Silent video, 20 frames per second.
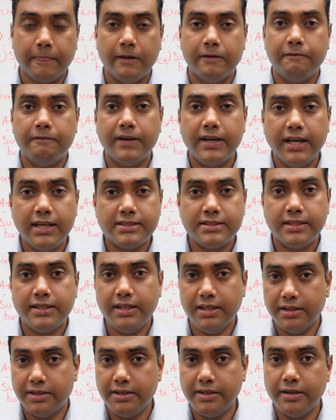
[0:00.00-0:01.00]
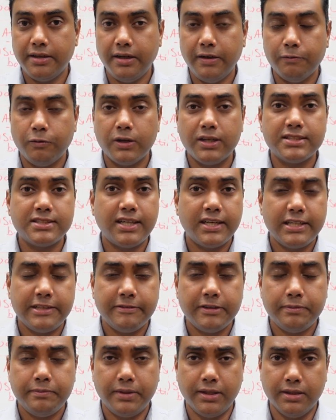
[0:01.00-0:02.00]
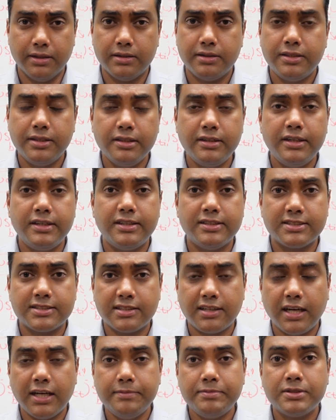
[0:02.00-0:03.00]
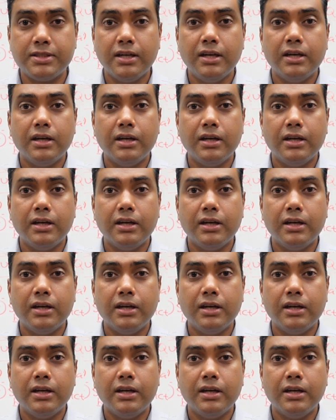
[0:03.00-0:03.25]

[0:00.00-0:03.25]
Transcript: When I say theory, what does that even mean? Theory describes